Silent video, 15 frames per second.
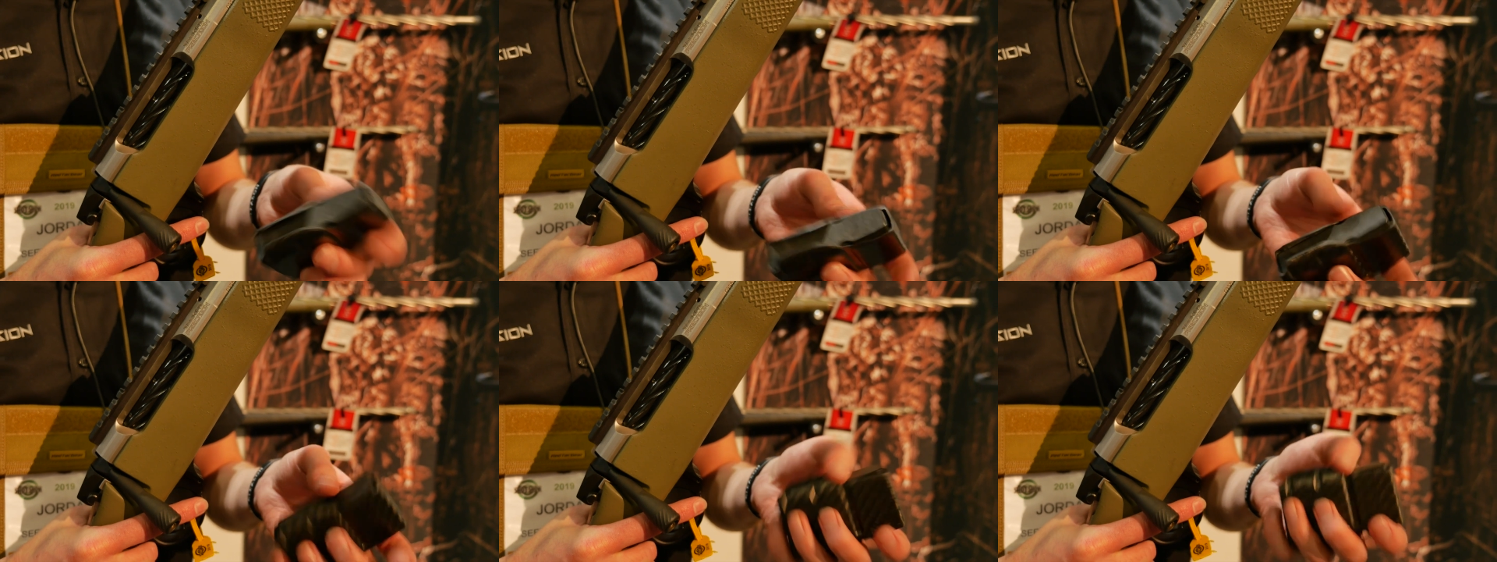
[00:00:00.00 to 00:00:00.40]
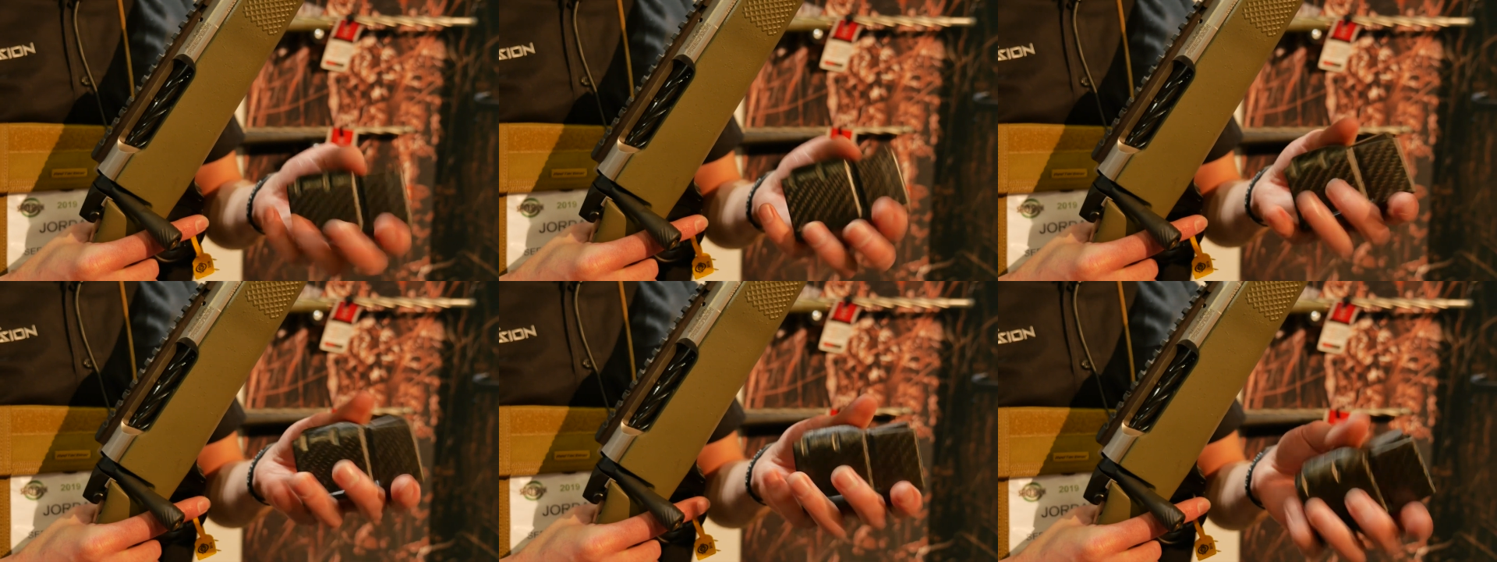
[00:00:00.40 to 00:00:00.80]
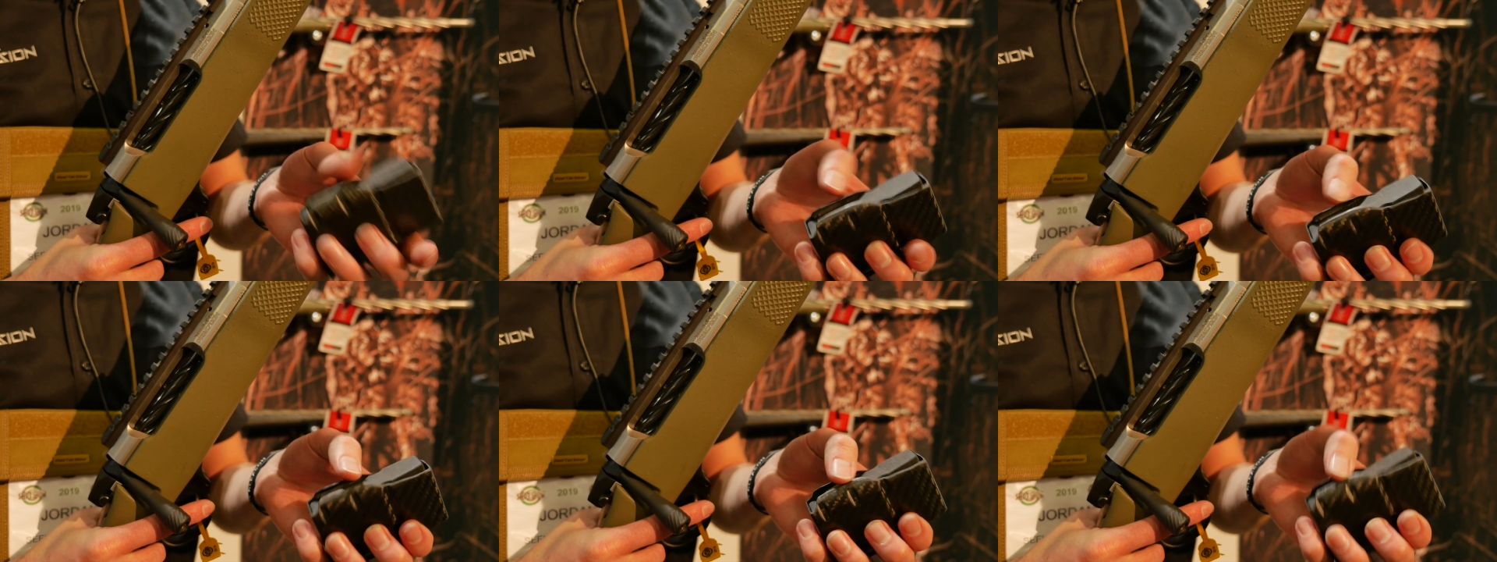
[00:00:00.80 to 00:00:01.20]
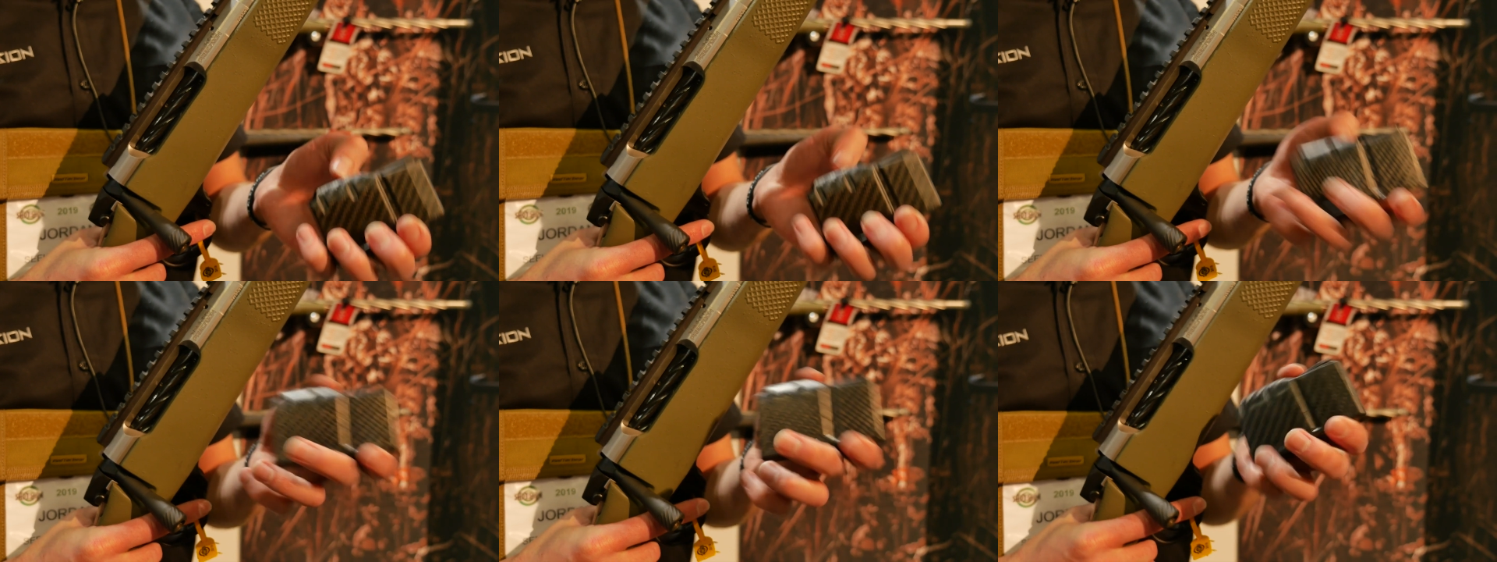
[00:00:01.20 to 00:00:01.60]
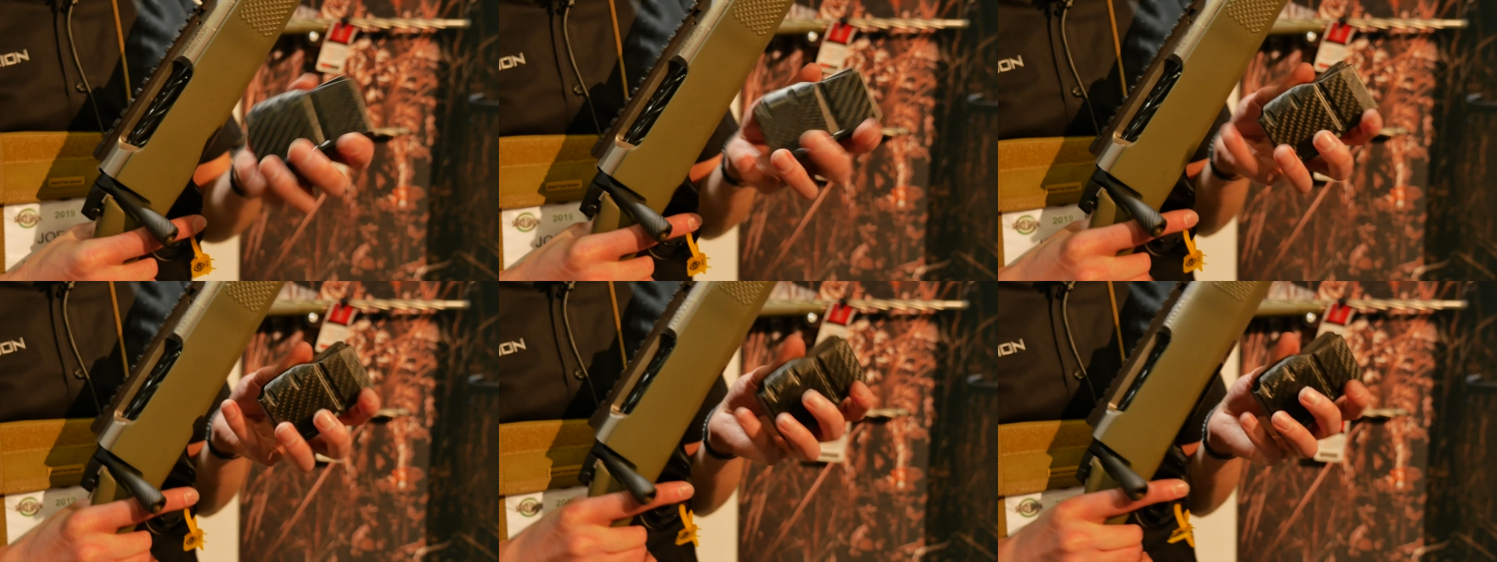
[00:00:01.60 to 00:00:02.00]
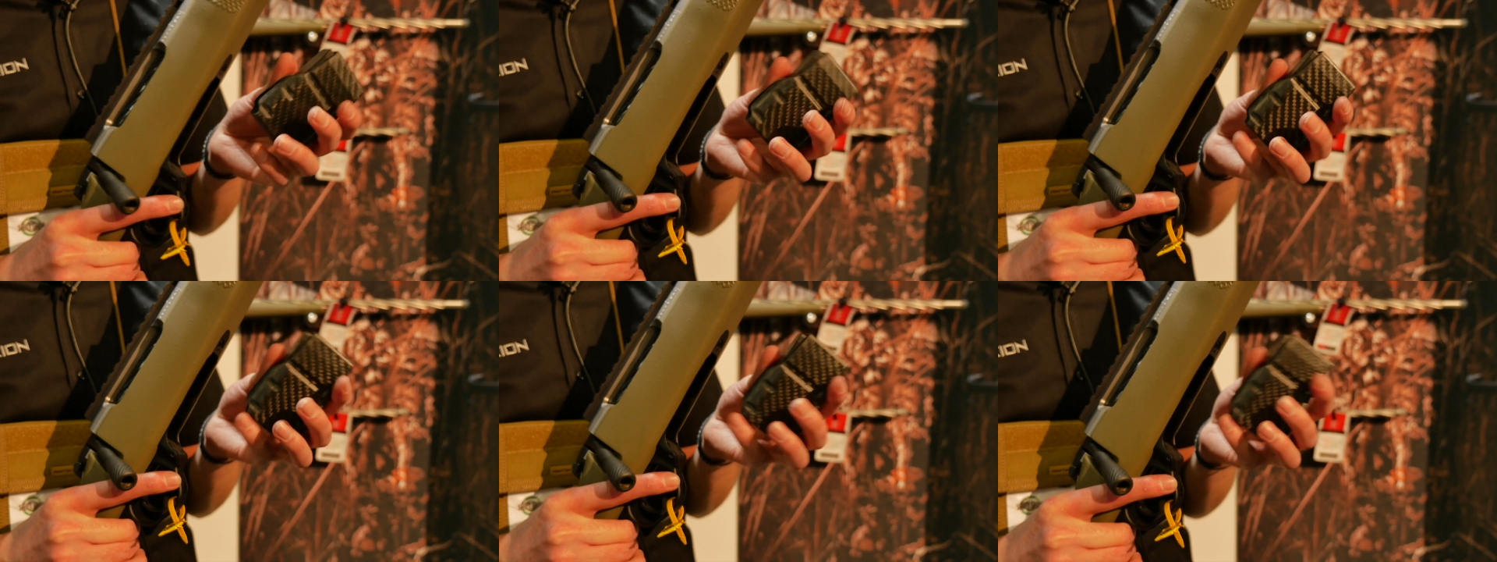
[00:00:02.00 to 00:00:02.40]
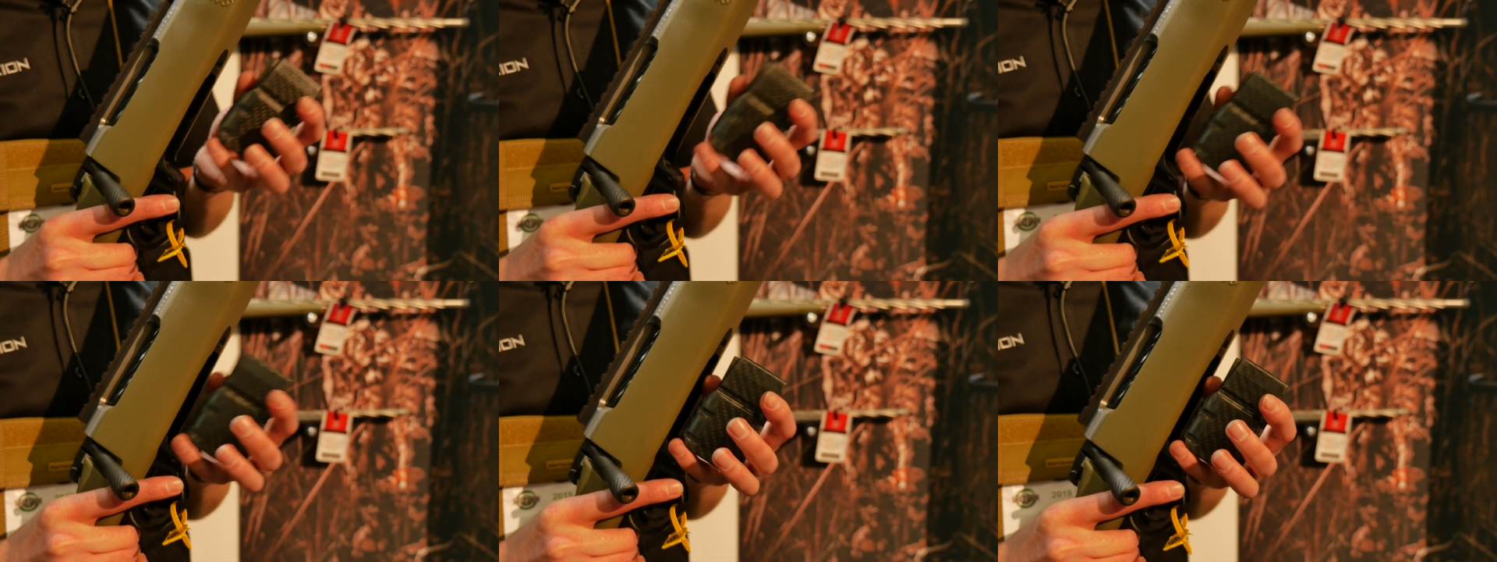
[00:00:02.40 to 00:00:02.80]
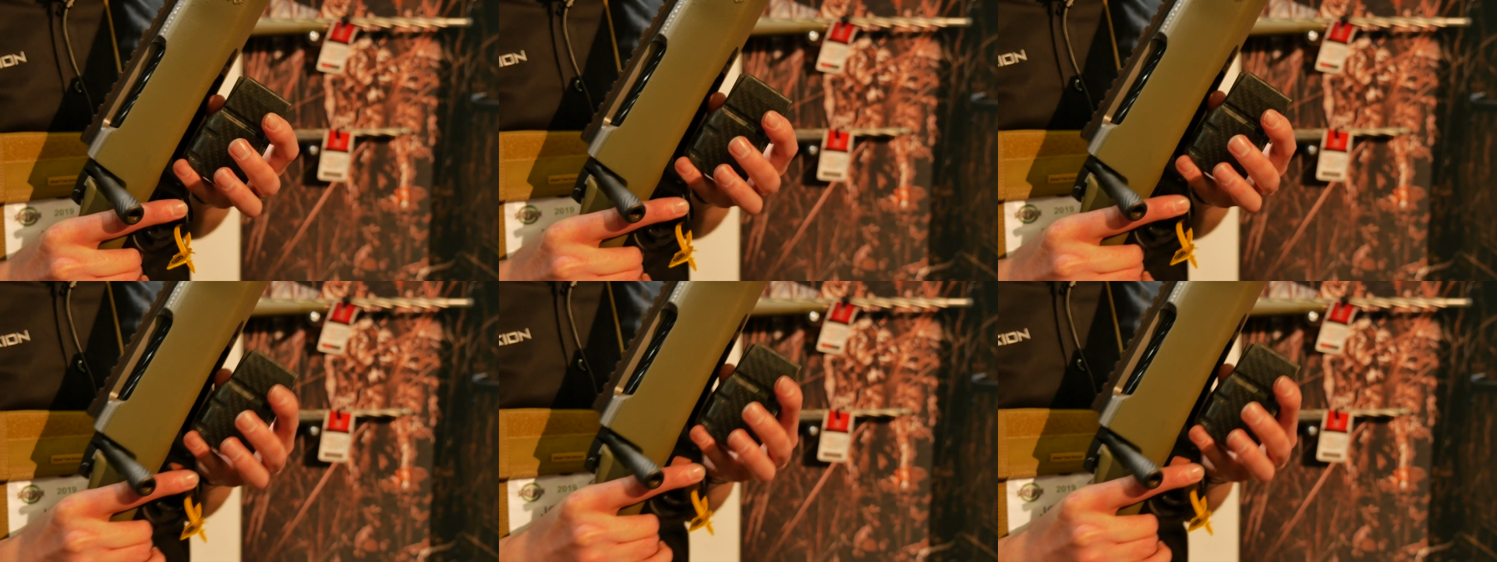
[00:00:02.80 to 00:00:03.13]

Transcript: No face is visible, so there are no lips to read.